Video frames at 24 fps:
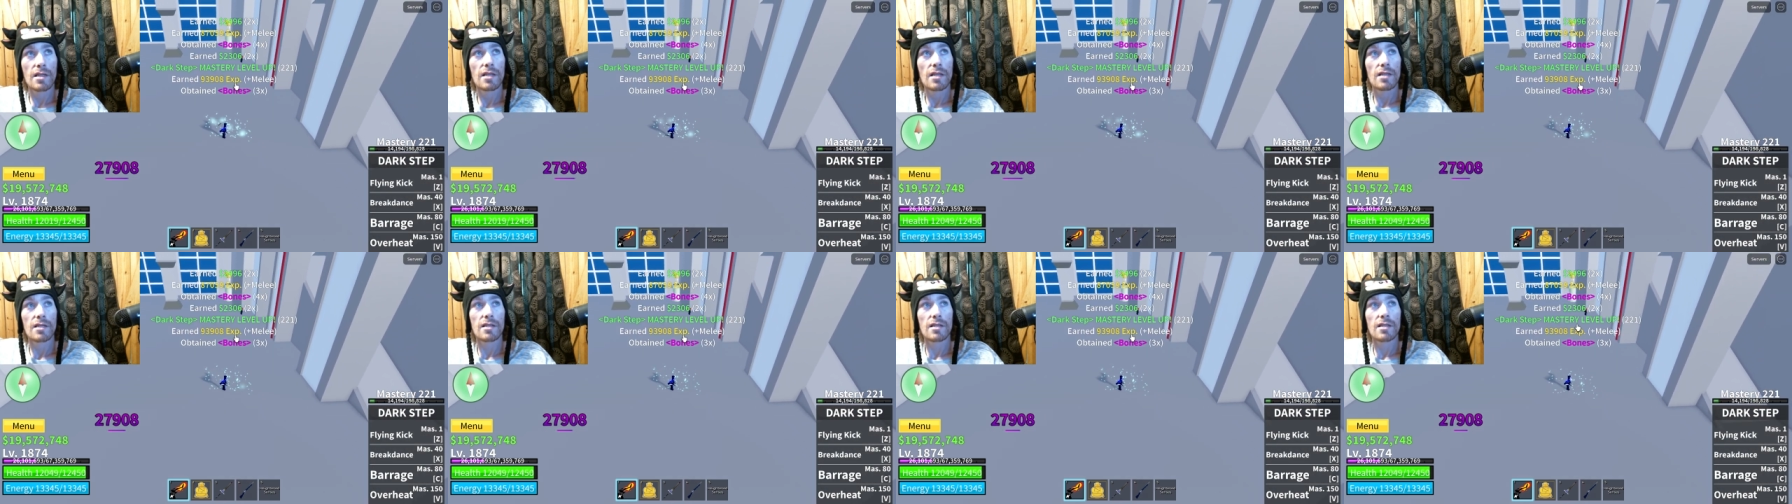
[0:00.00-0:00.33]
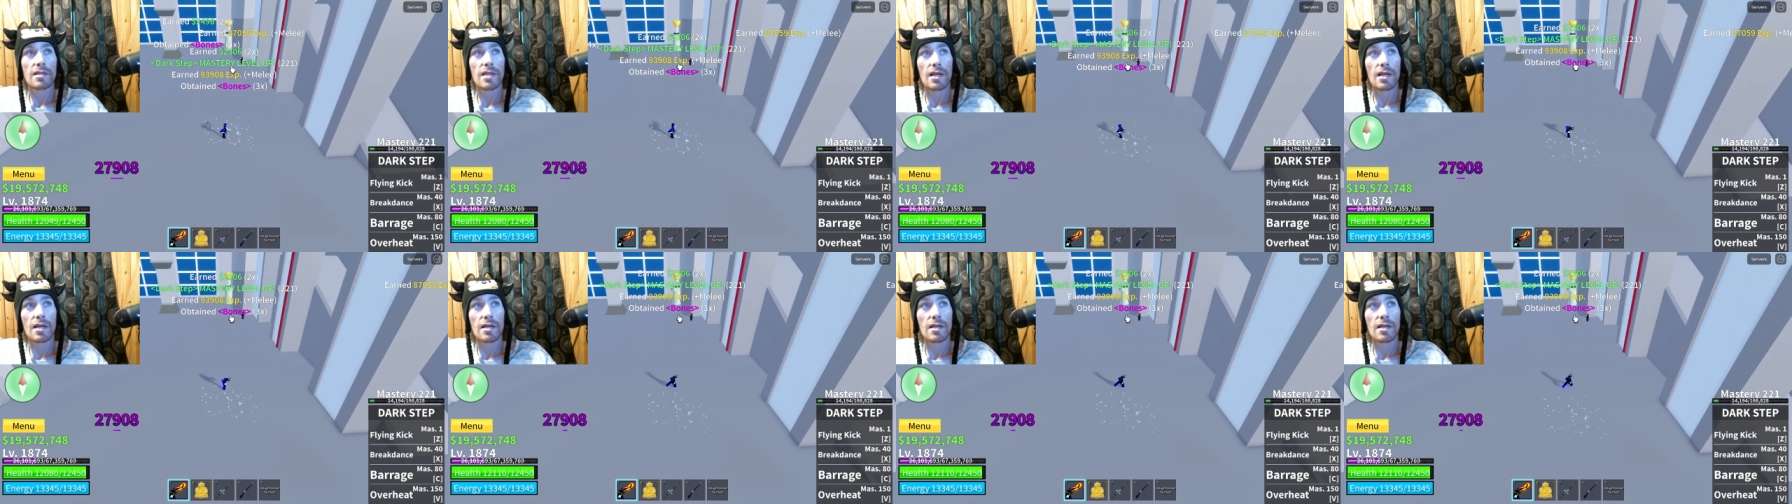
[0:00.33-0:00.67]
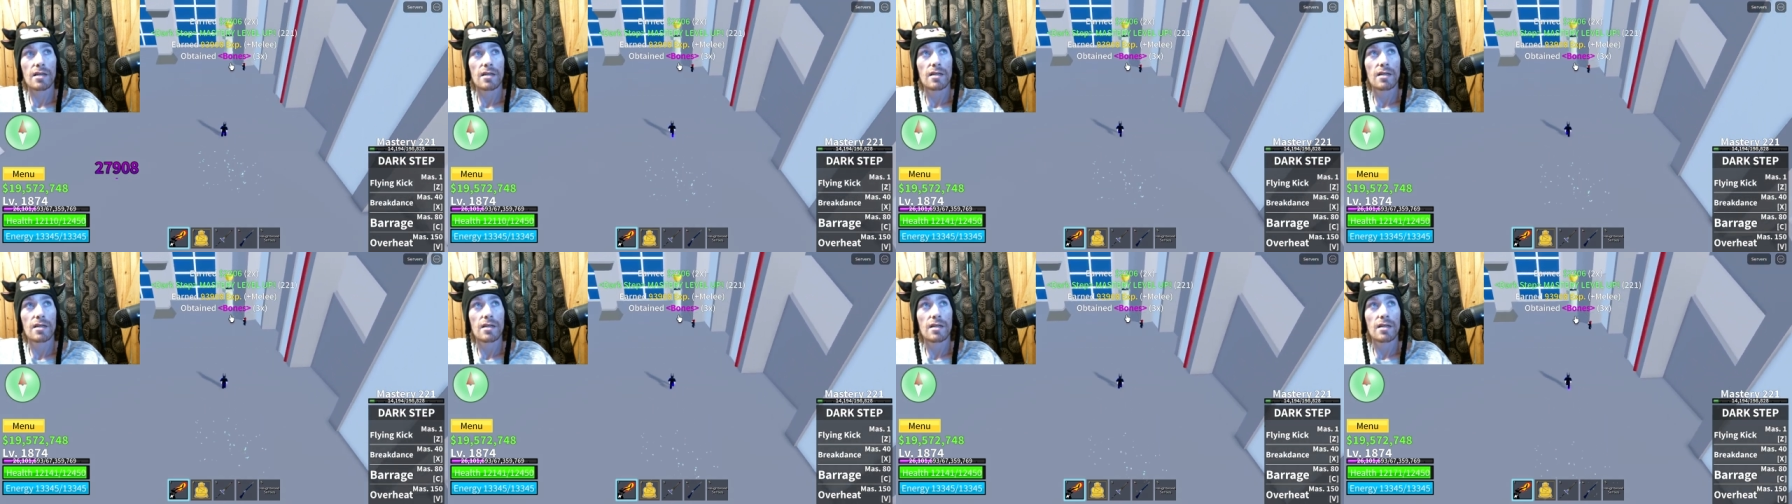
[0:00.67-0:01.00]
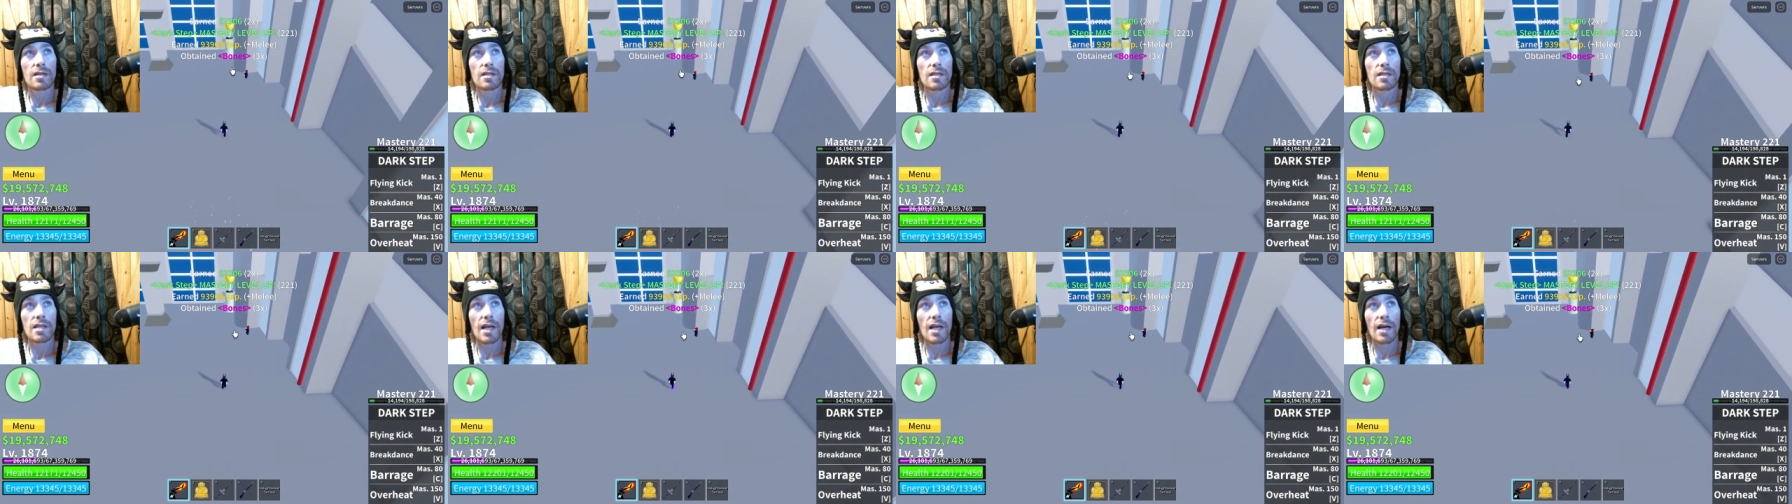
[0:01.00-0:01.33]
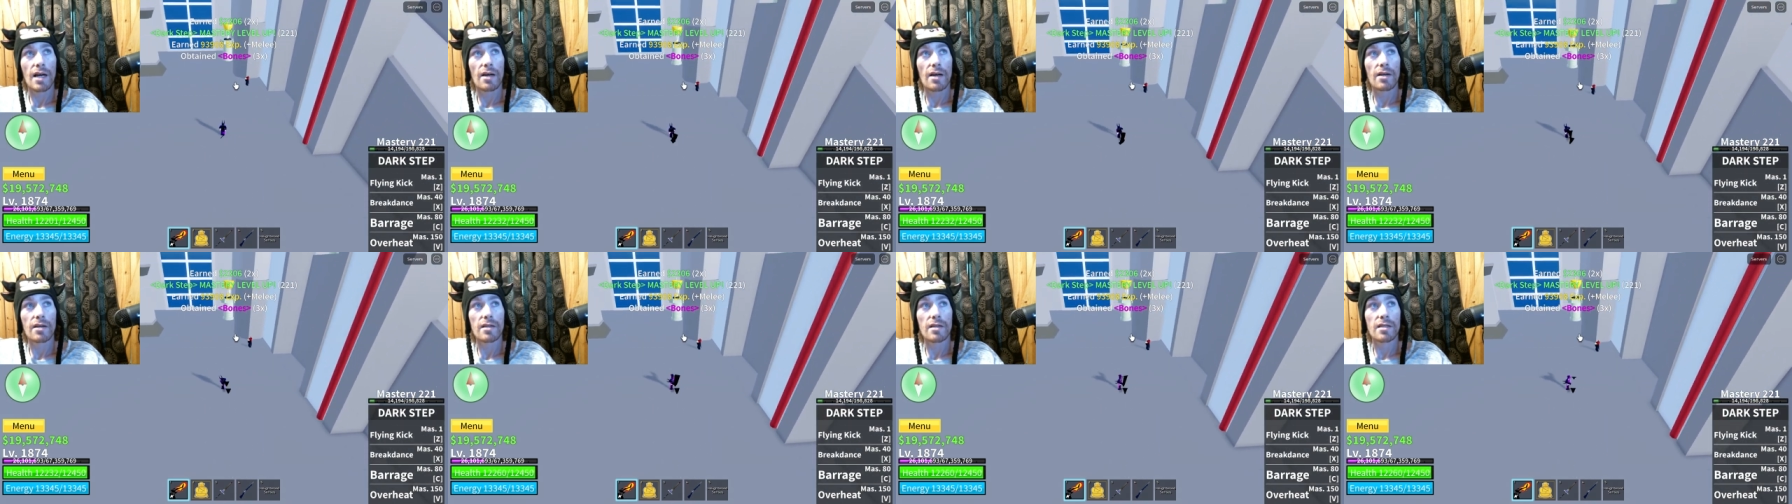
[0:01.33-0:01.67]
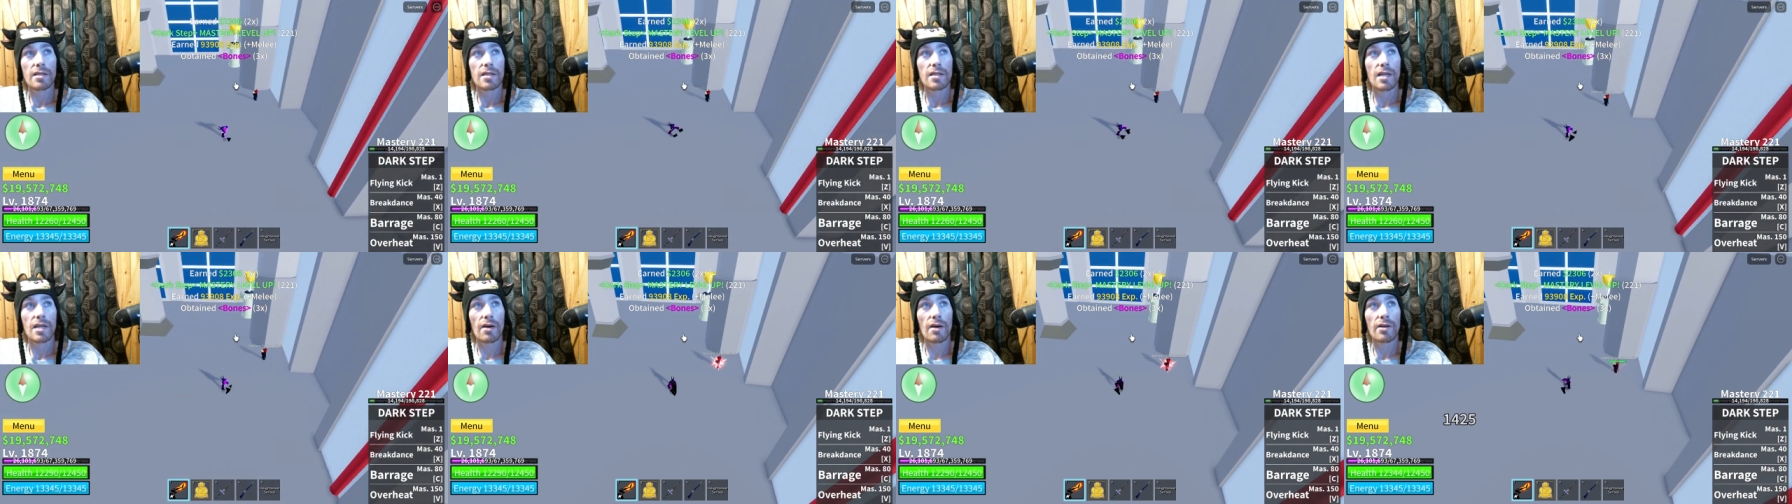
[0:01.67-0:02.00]
it's uh, it's how it's
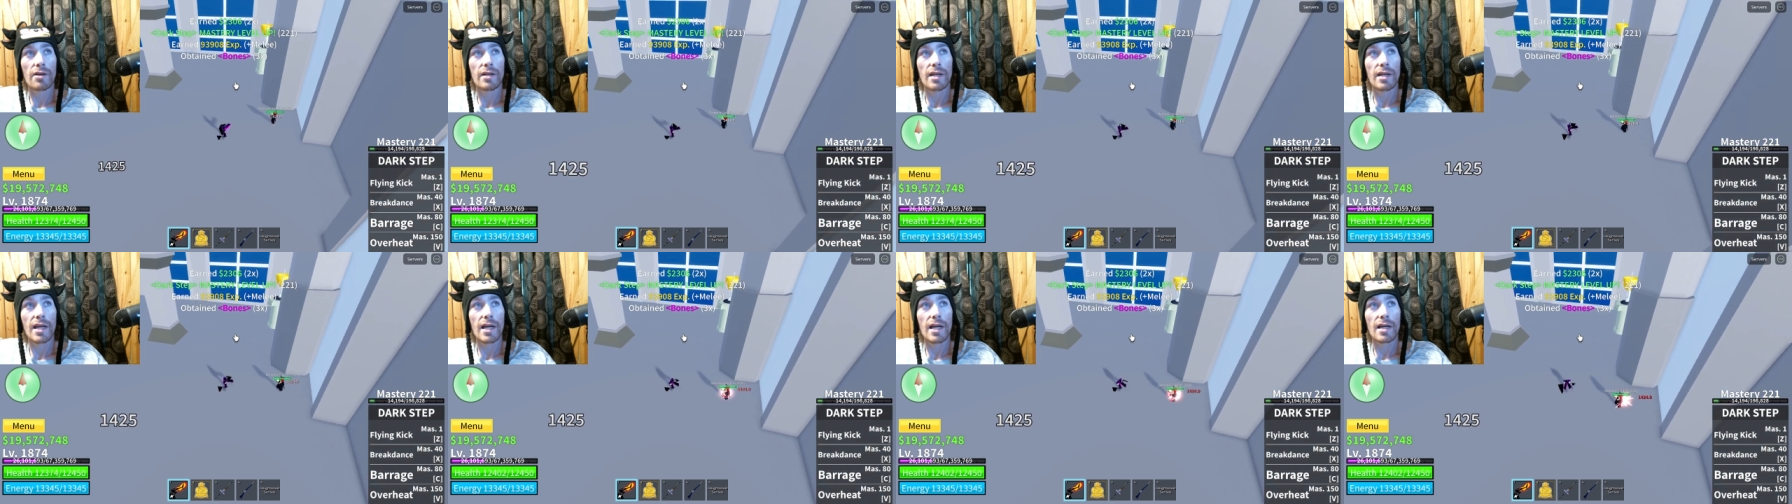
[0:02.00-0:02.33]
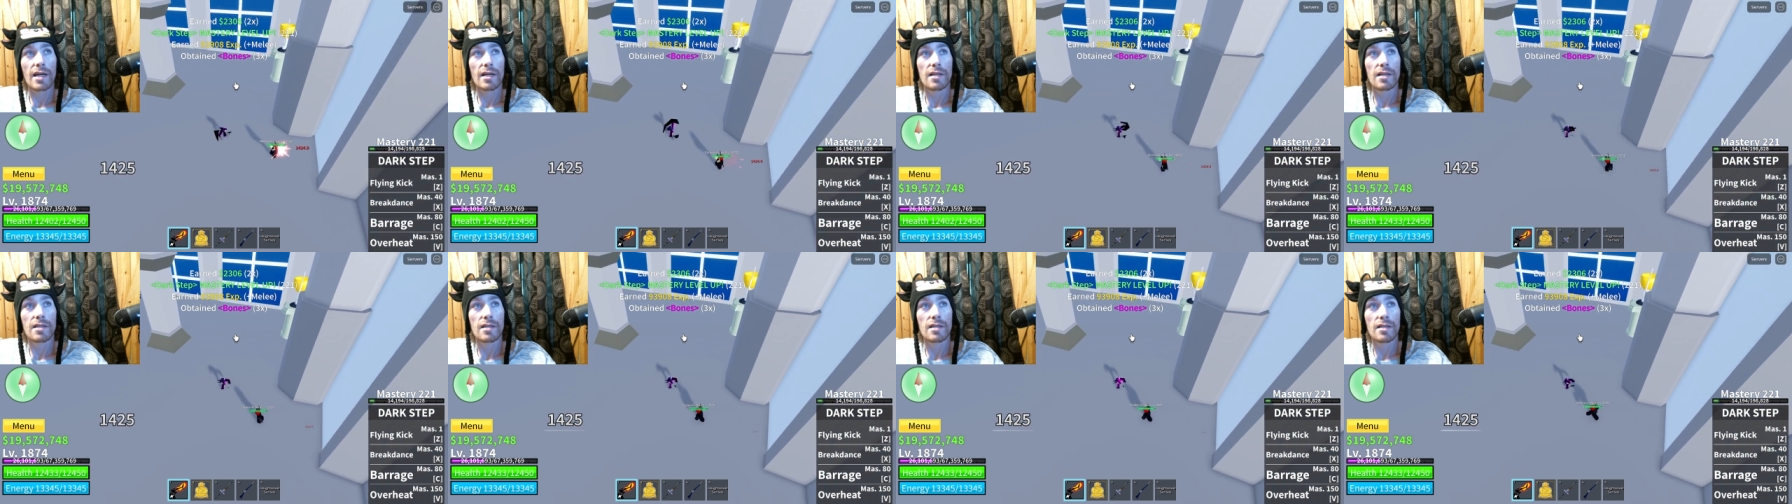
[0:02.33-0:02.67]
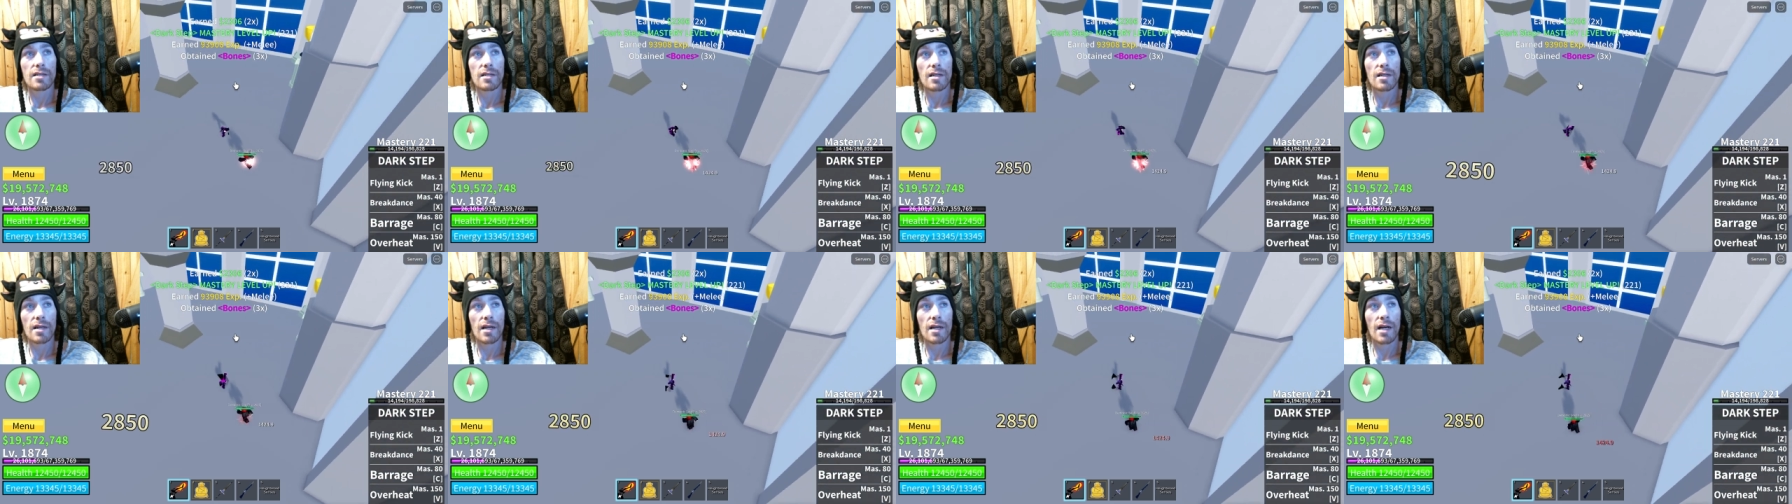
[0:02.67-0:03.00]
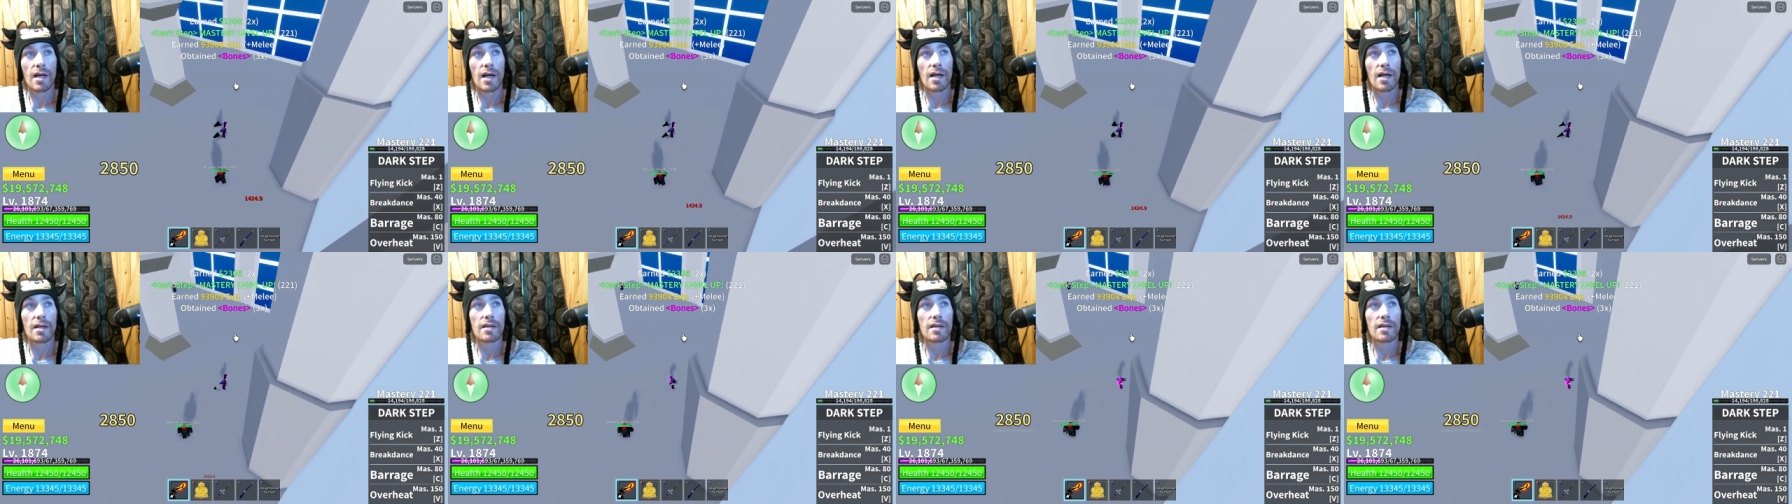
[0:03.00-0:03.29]
going now. Uh,